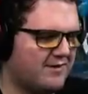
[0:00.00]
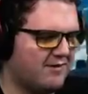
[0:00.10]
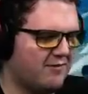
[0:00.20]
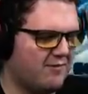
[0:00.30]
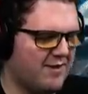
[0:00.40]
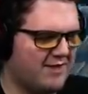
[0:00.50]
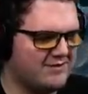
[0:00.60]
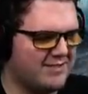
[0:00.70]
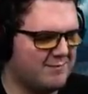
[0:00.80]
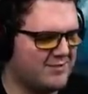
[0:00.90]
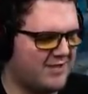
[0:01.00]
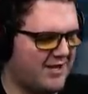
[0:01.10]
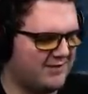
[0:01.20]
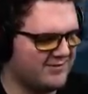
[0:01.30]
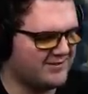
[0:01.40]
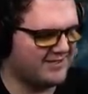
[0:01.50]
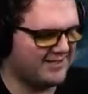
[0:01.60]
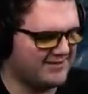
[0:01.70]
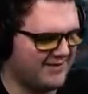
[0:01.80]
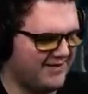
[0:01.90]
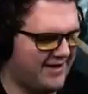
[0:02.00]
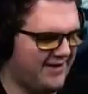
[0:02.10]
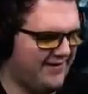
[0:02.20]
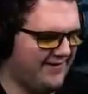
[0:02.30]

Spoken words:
know if it matters how much I angle the sails right now.